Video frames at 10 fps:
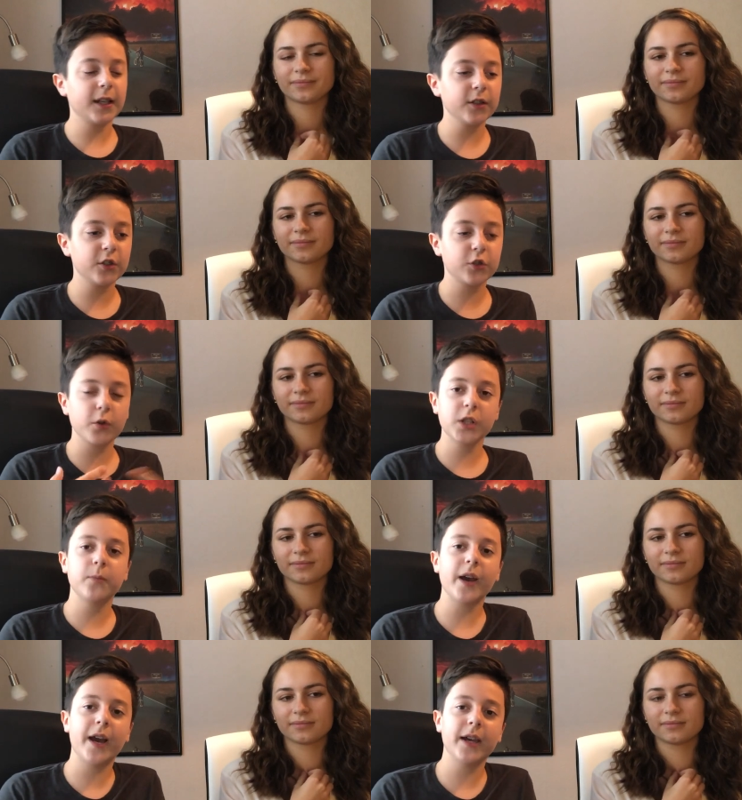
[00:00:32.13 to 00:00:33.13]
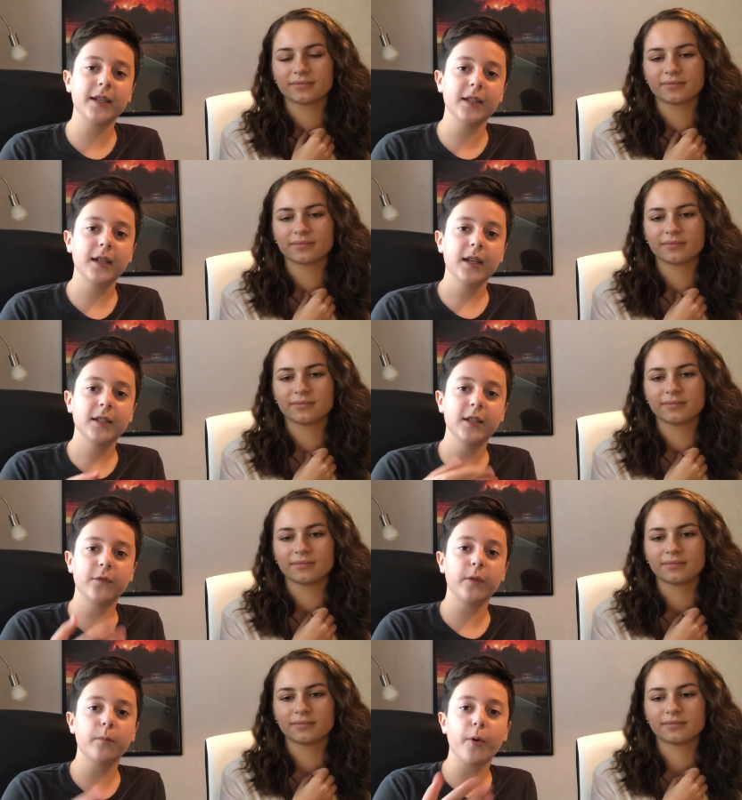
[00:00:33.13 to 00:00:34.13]
Speaker 1: tell the stories behind
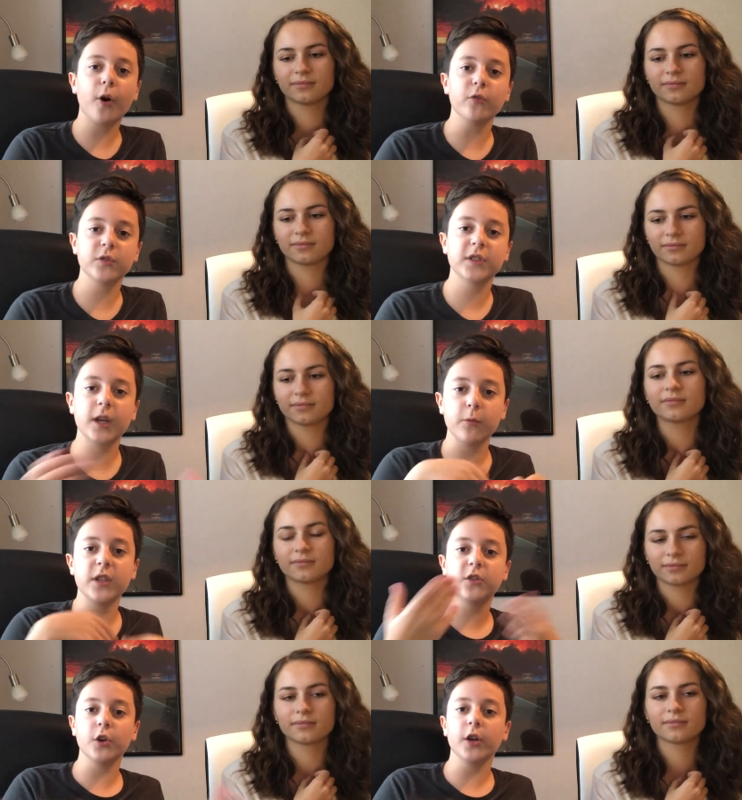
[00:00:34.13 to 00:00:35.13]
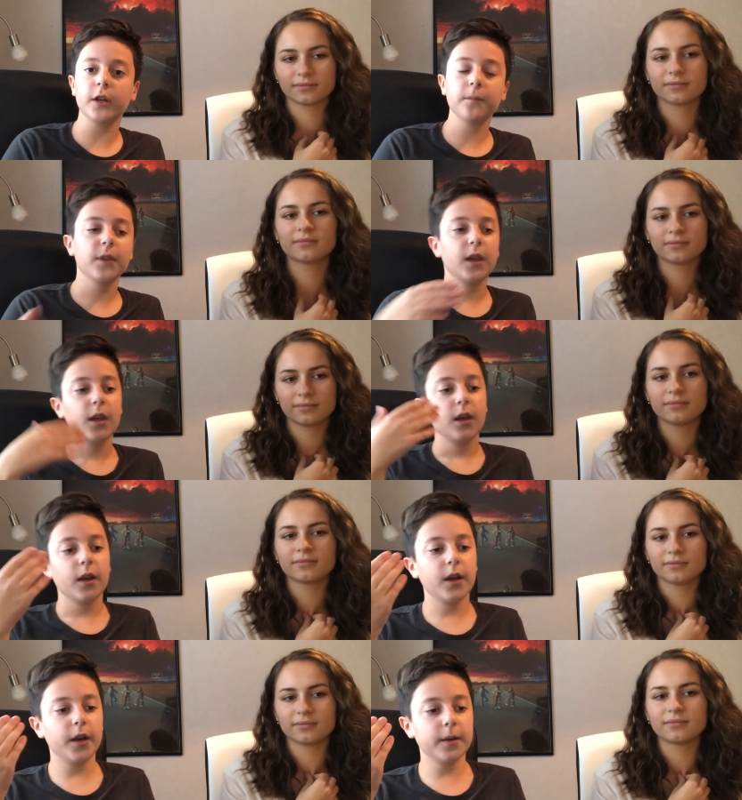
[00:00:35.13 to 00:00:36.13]
different posts that we took.
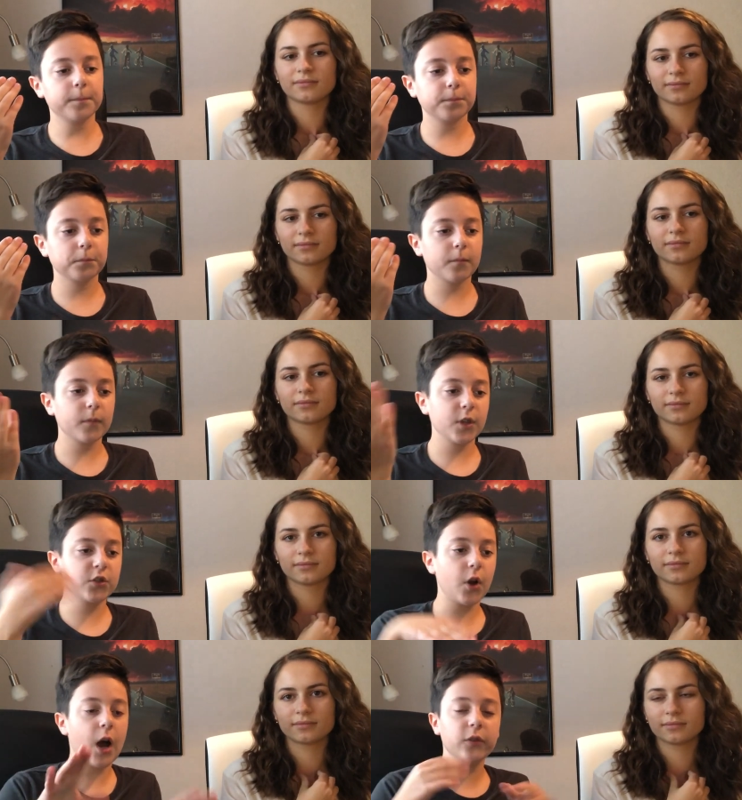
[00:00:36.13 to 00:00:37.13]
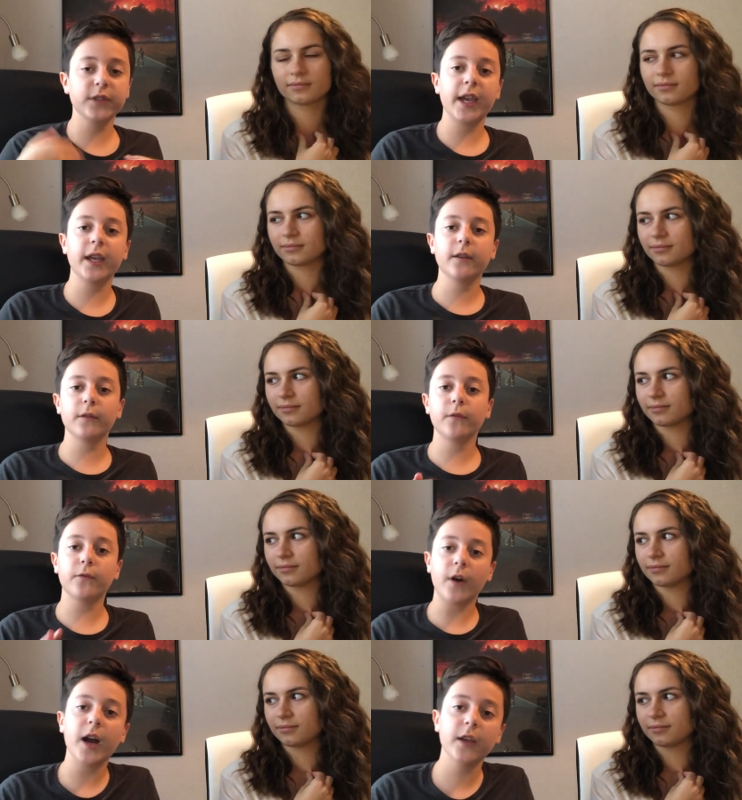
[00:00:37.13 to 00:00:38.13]
Um, so I'll take
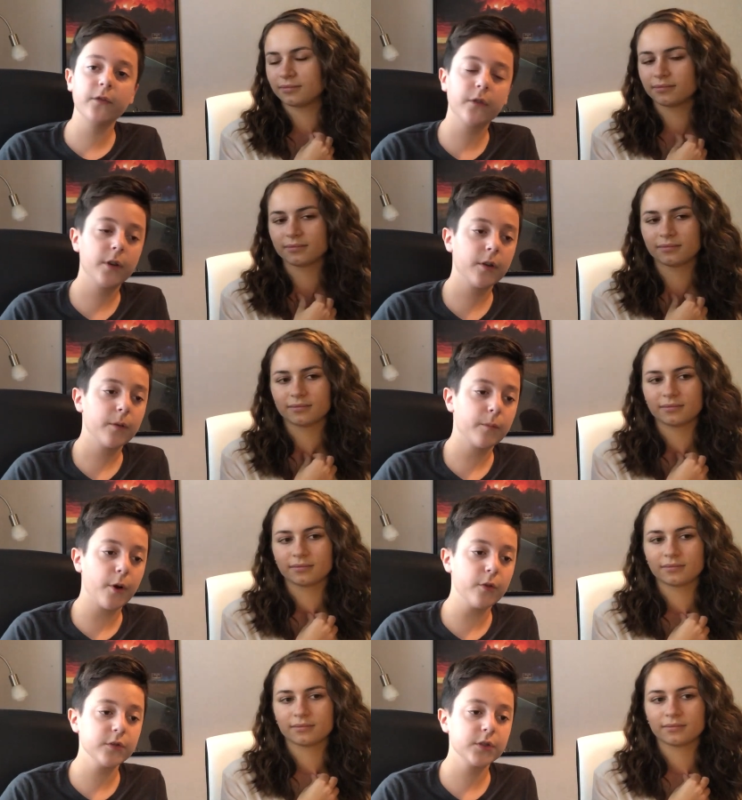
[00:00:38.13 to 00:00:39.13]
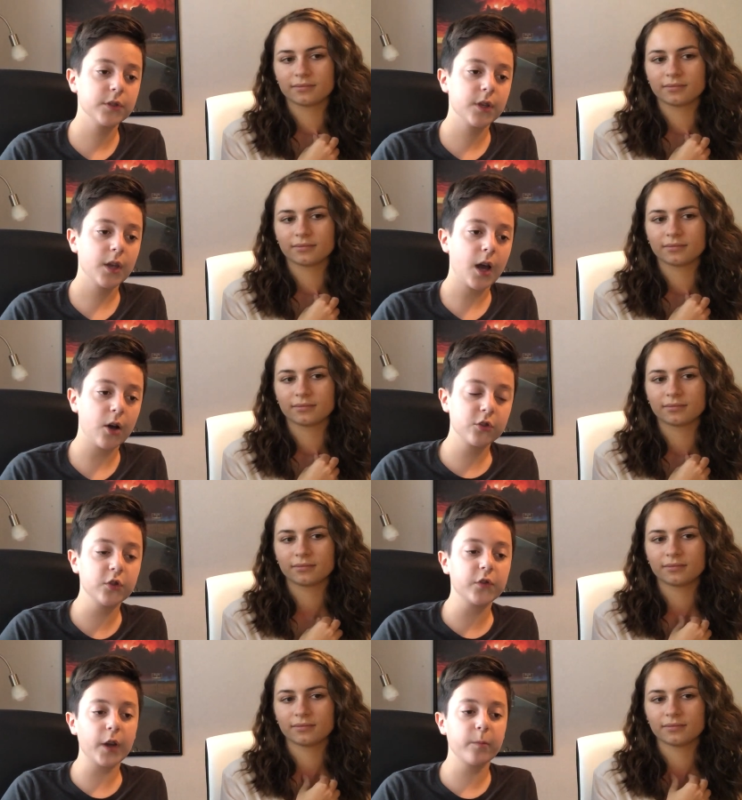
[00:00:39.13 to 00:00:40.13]
five posts. I'll
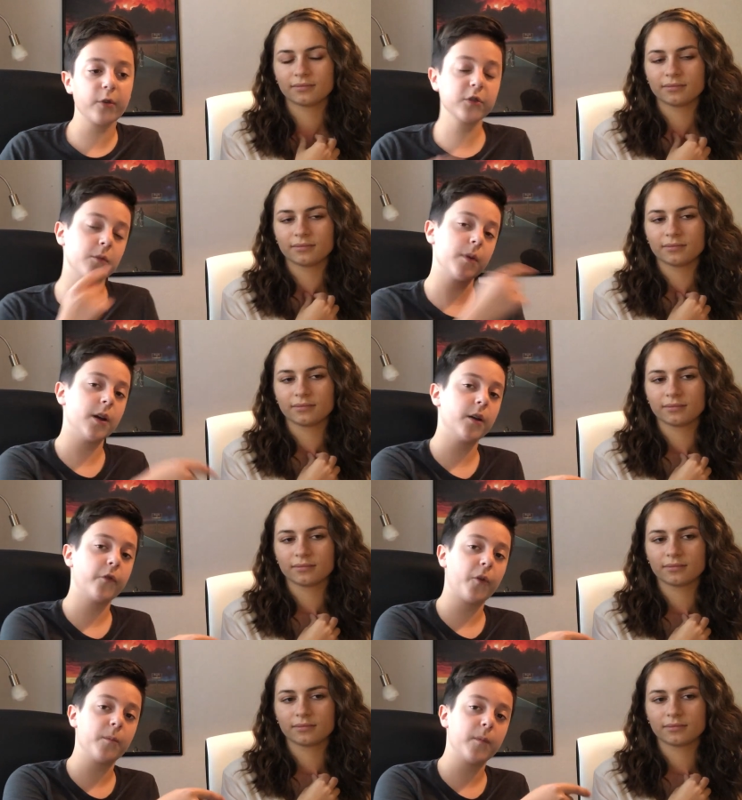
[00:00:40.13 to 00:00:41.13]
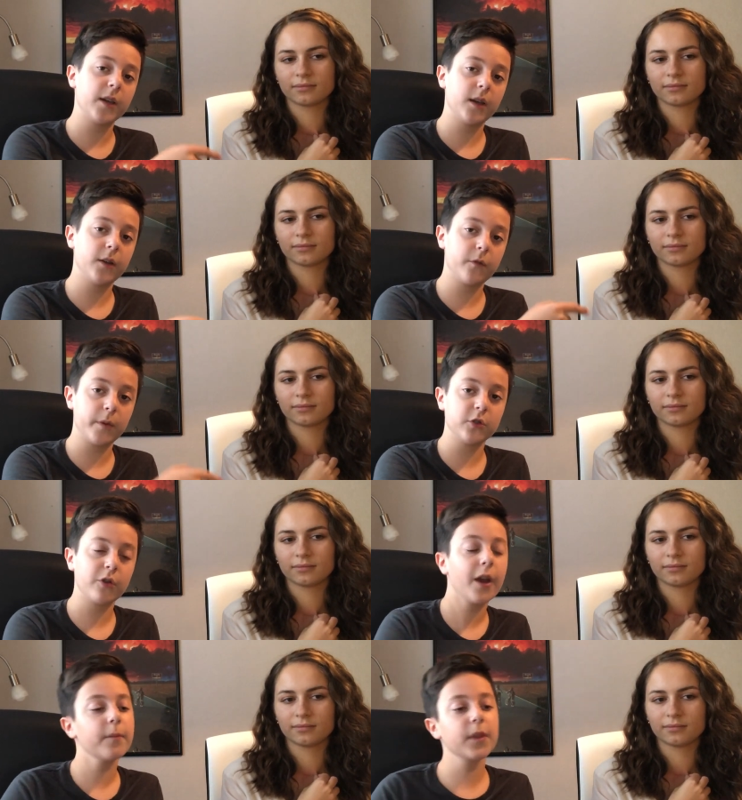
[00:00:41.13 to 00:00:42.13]
choose five posts from uh, from my uh, from
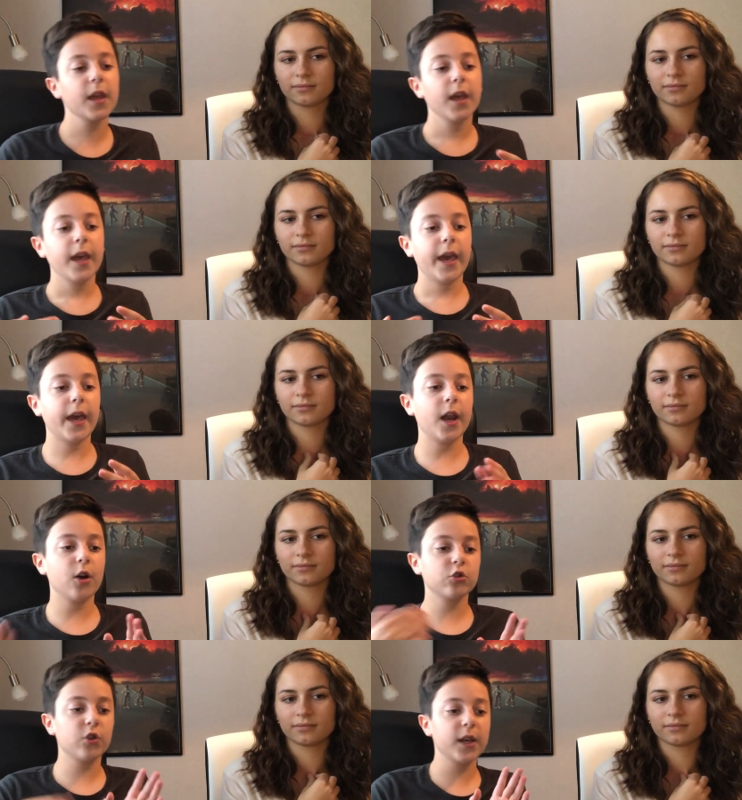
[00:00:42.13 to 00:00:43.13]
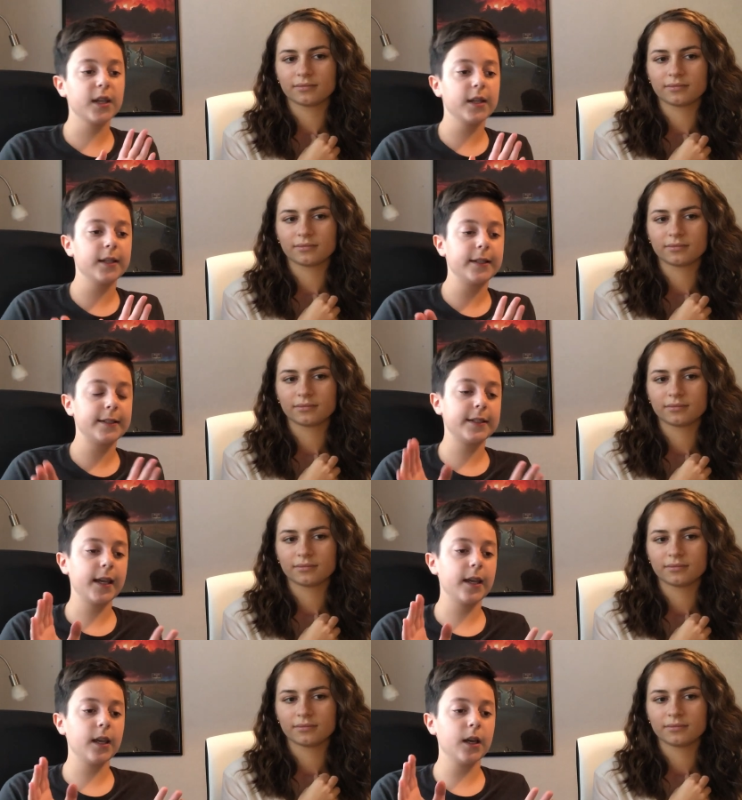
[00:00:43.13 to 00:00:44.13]
Andreea, and I'll try to uh,
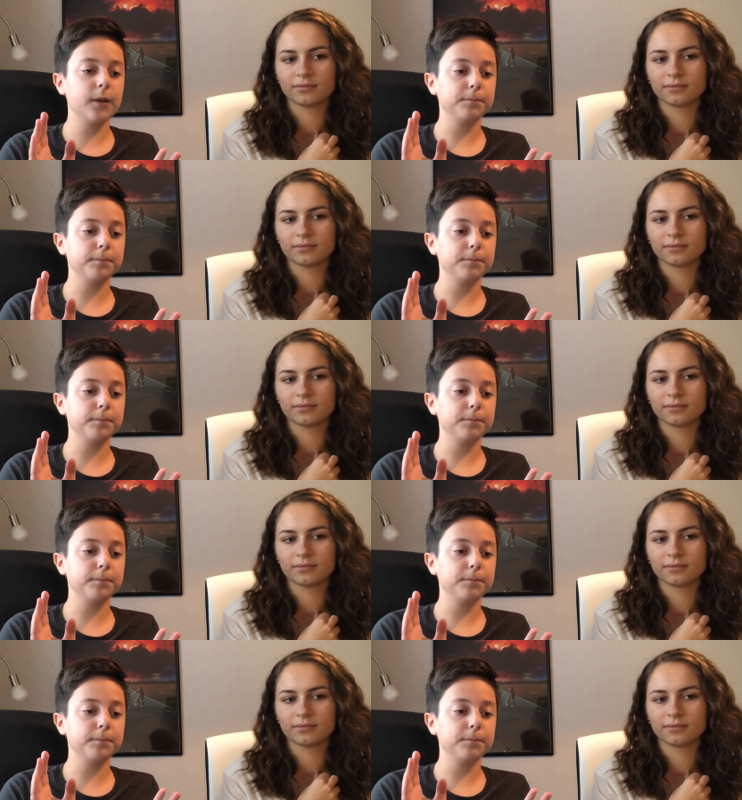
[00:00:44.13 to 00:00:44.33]
say